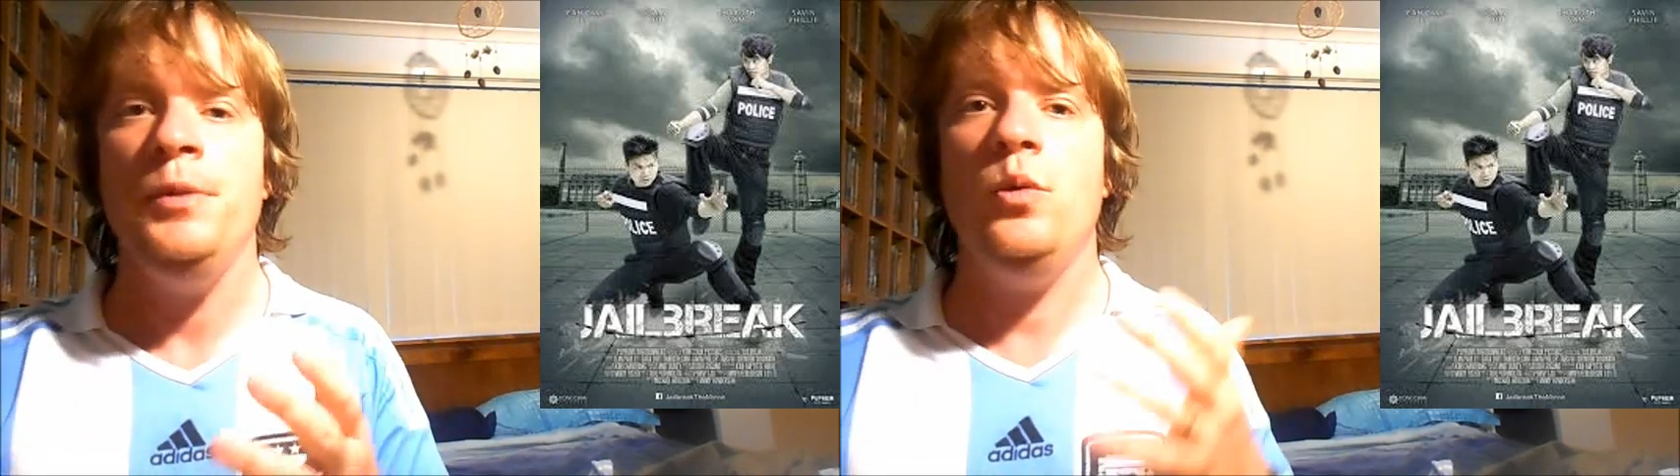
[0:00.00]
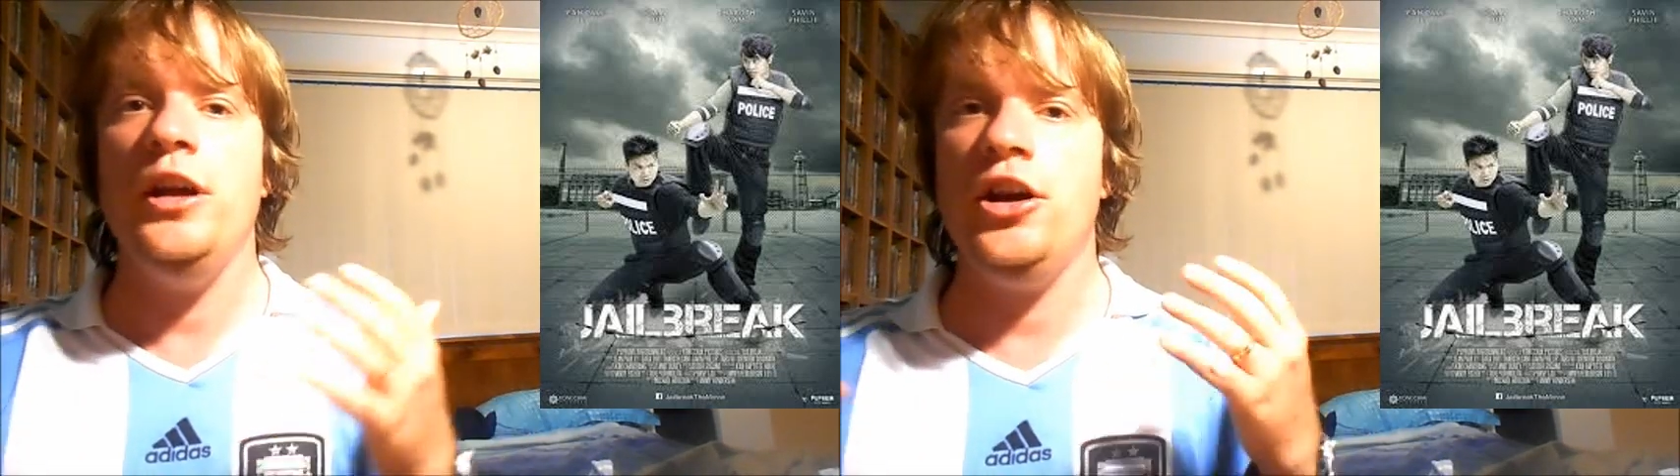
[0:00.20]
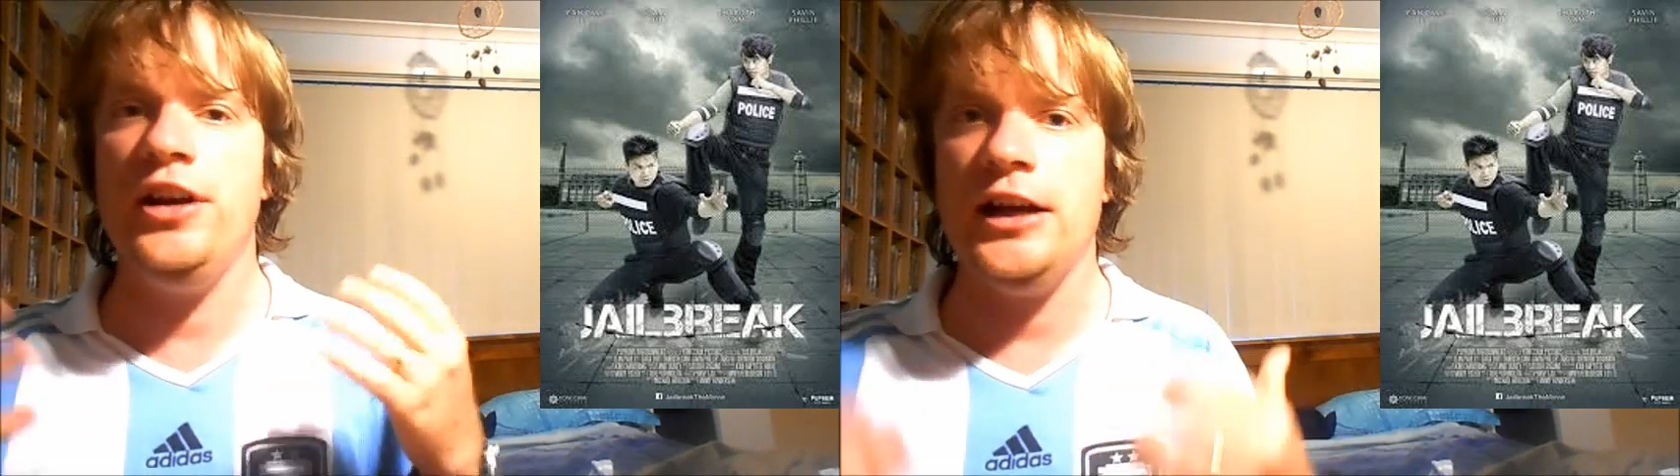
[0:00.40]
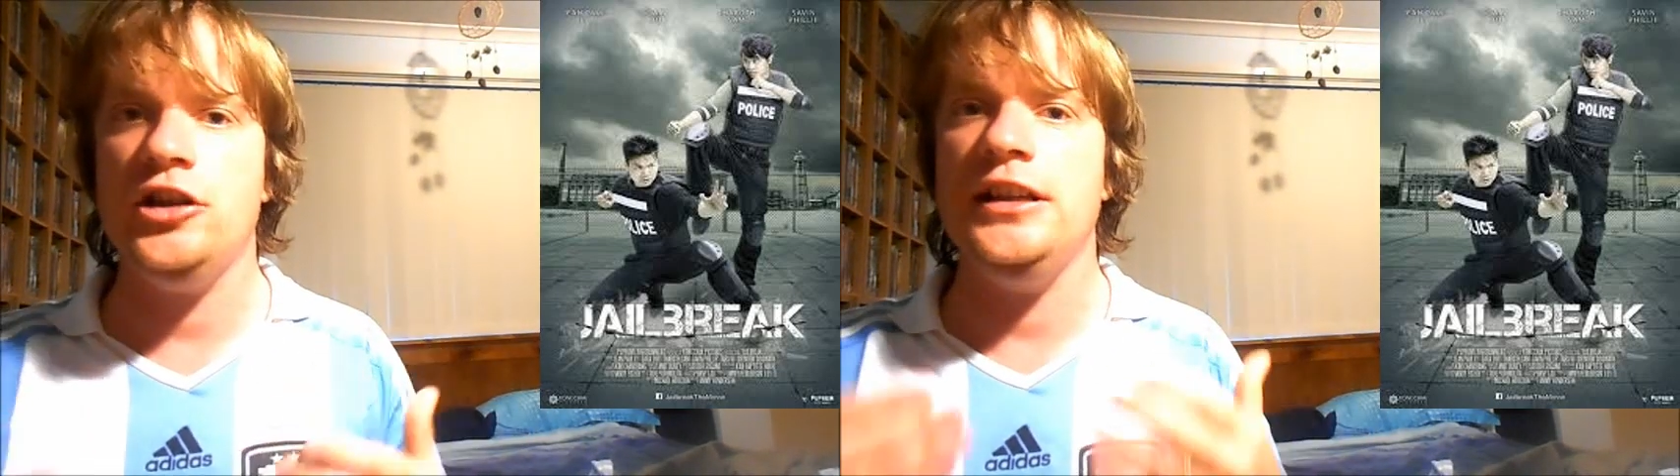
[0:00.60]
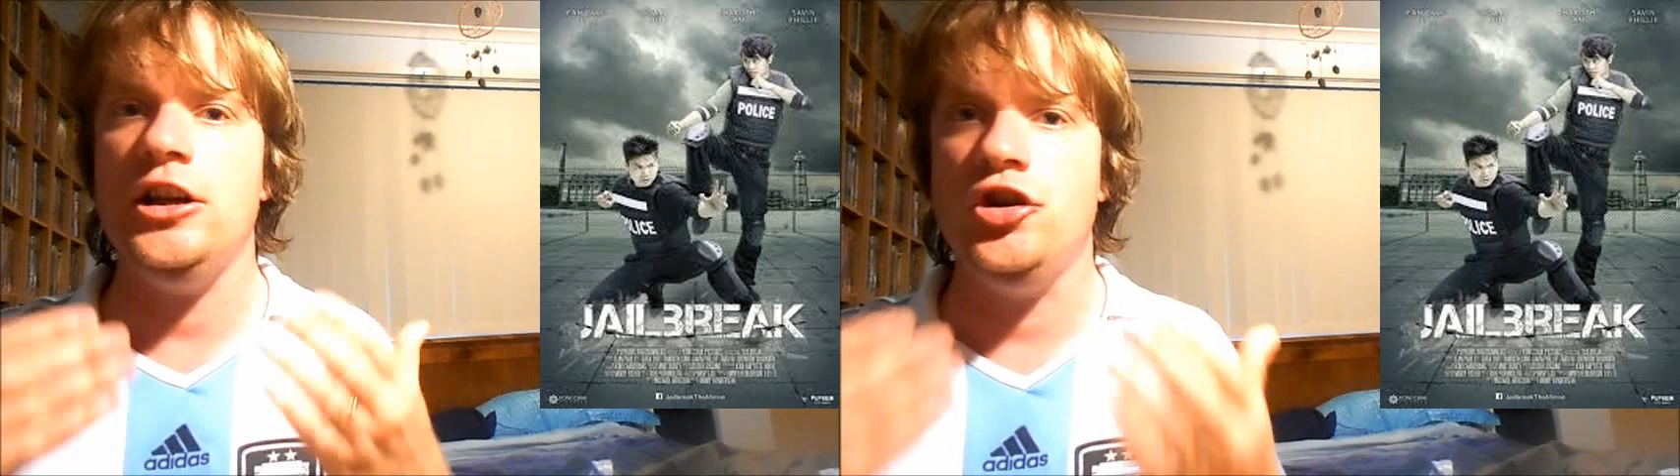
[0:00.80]
where you can
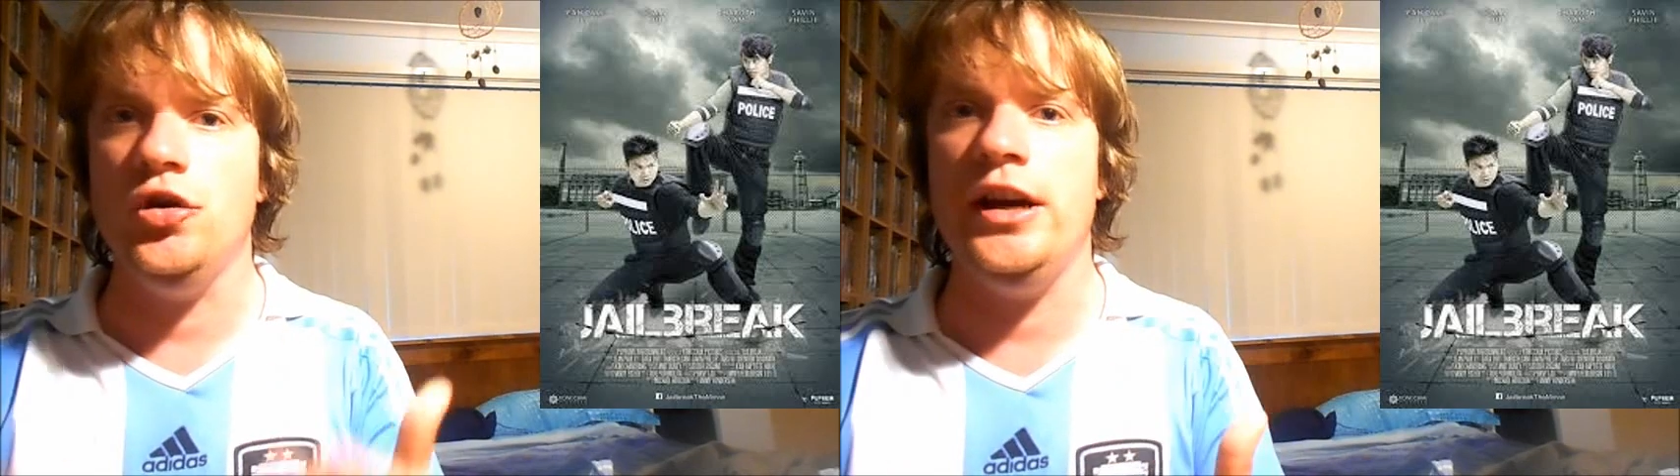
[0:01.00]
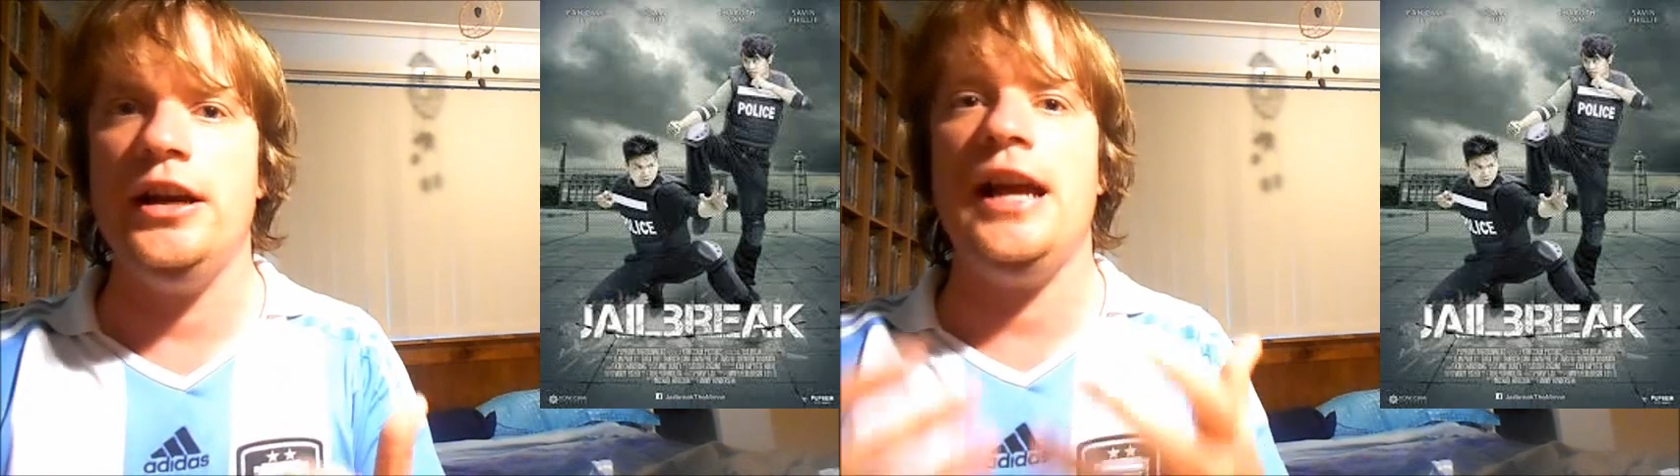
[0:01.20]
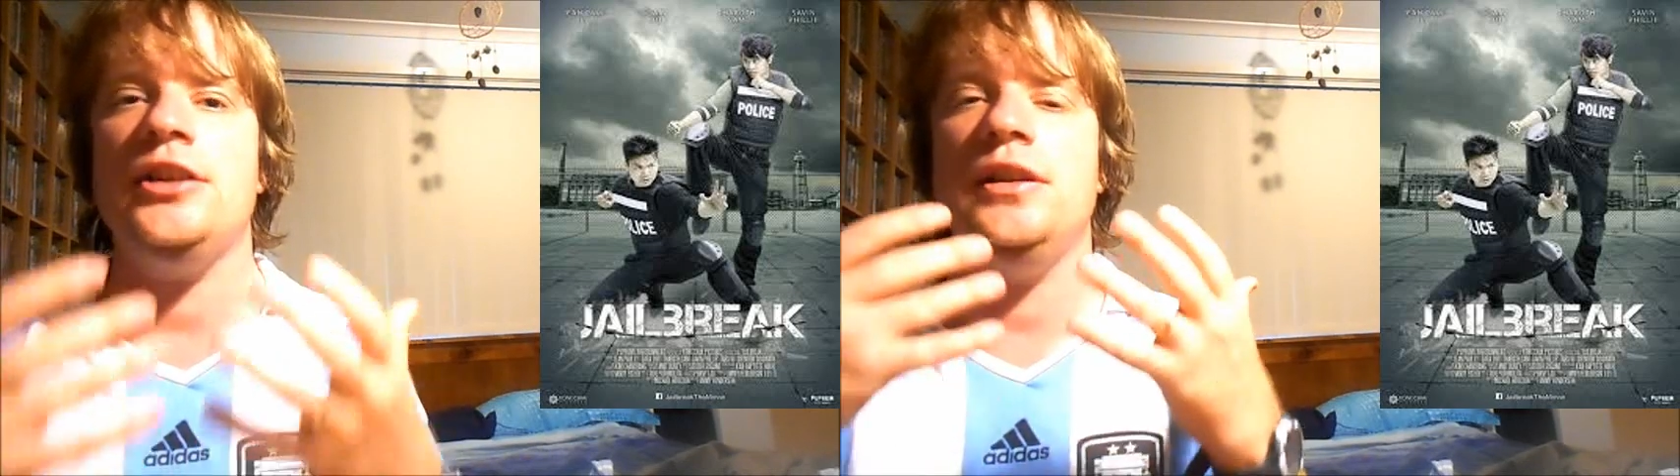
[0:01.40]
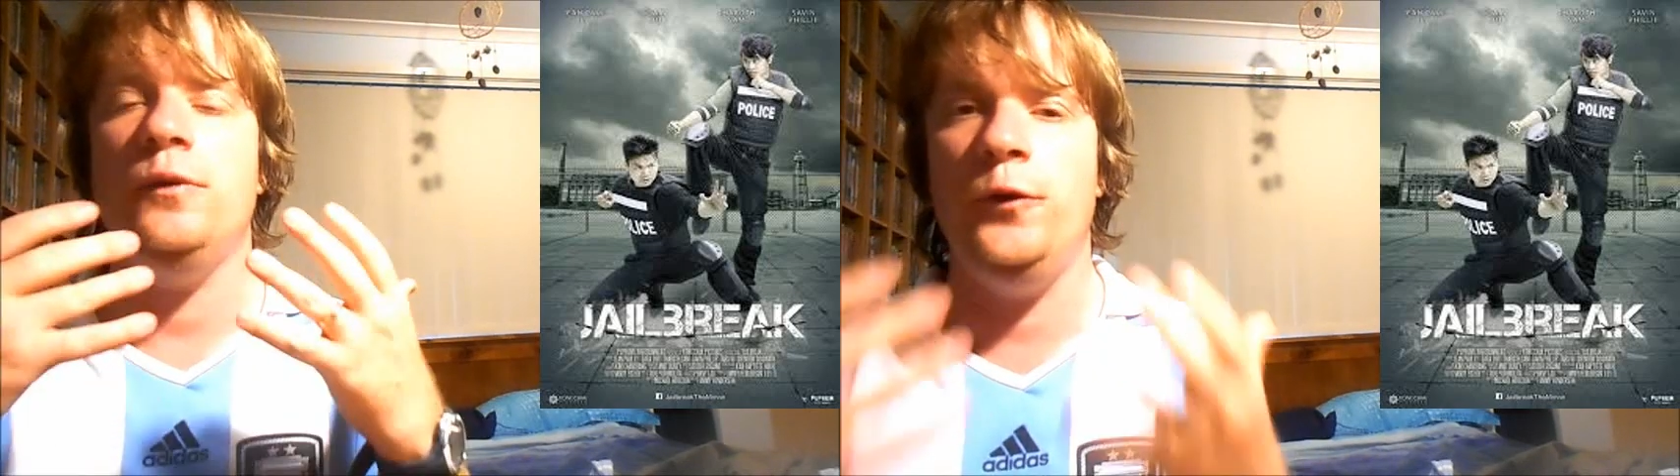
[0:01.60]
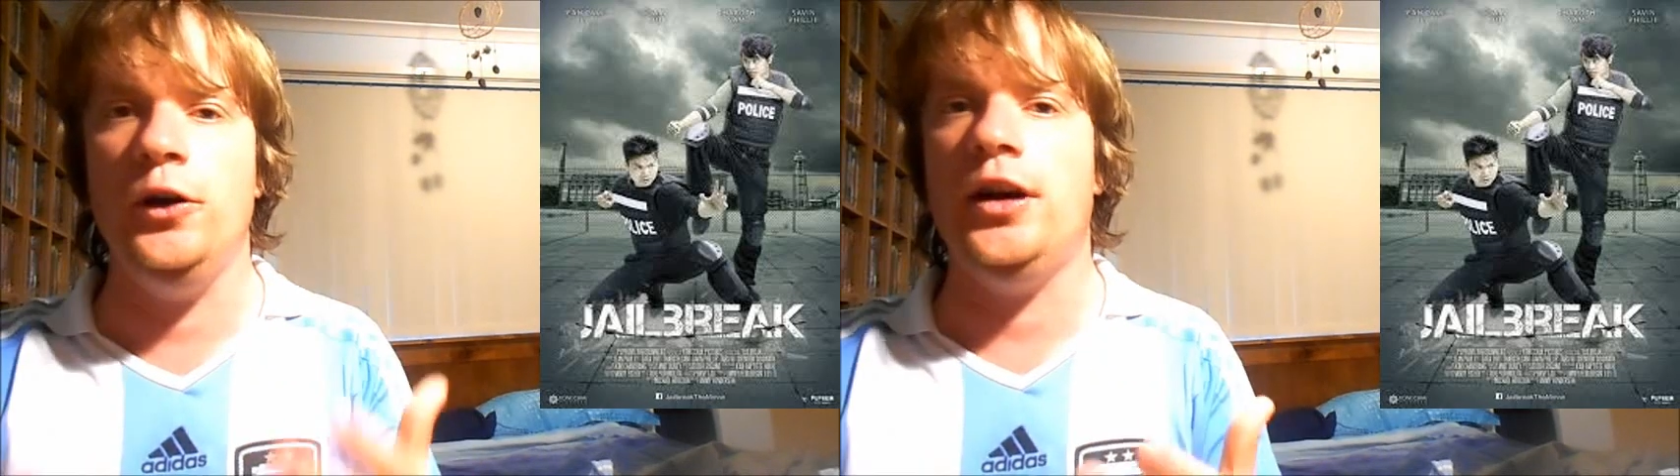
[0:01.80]
actually enjoy it and actually
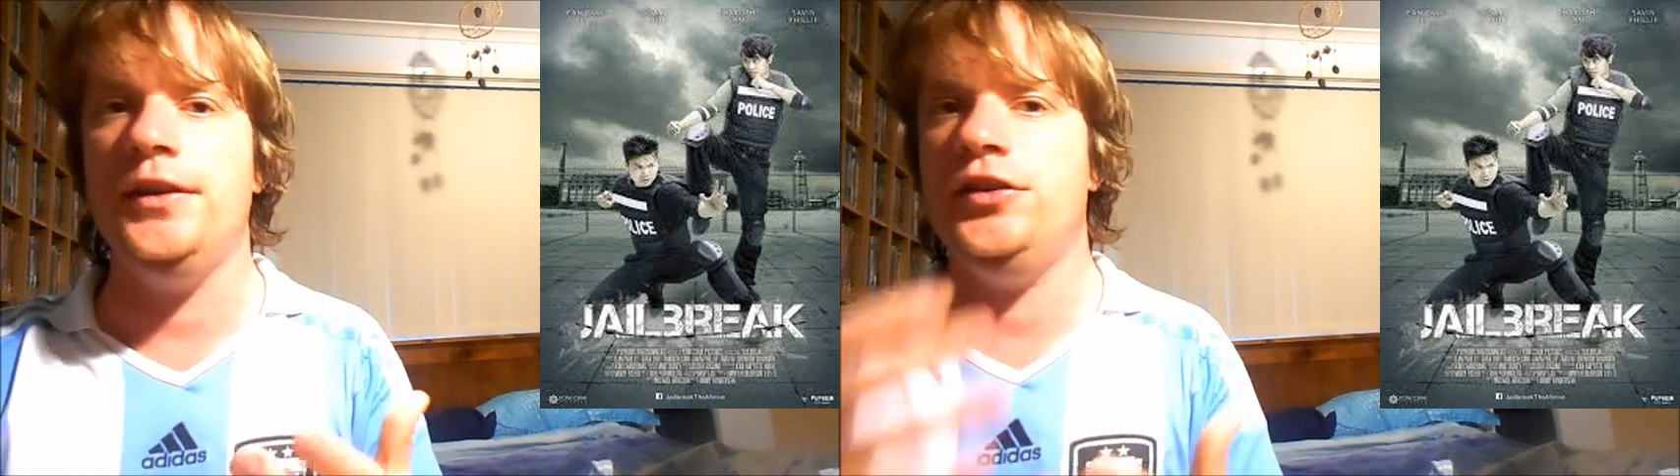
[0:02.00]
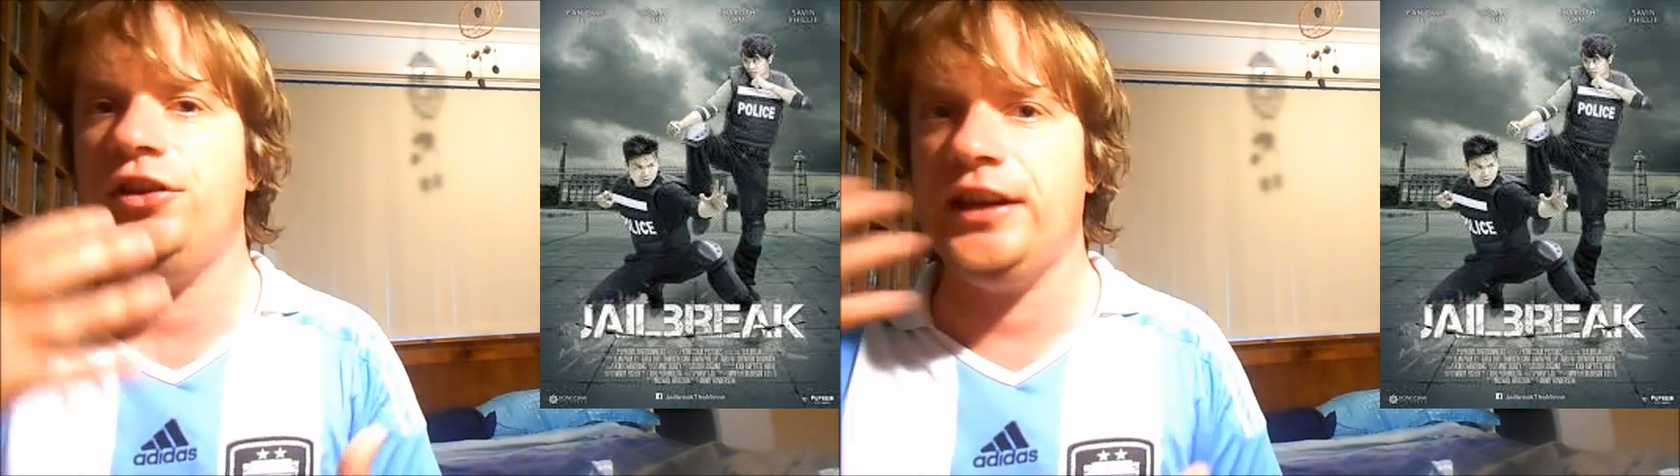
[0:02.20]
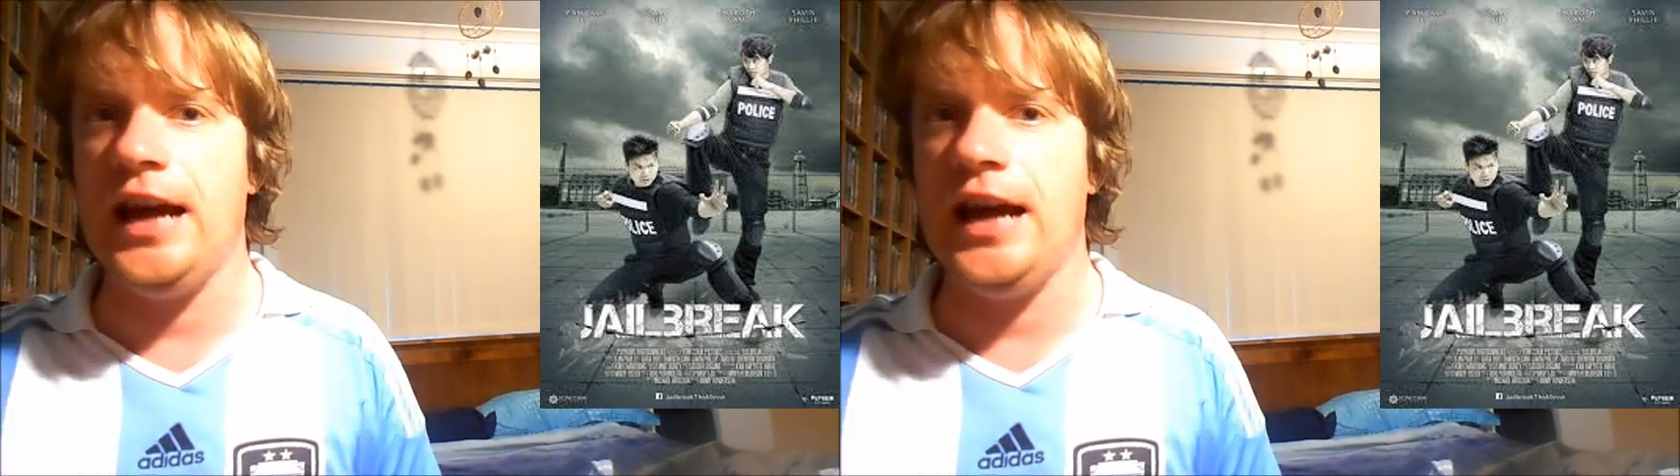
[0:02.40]
feel like this is a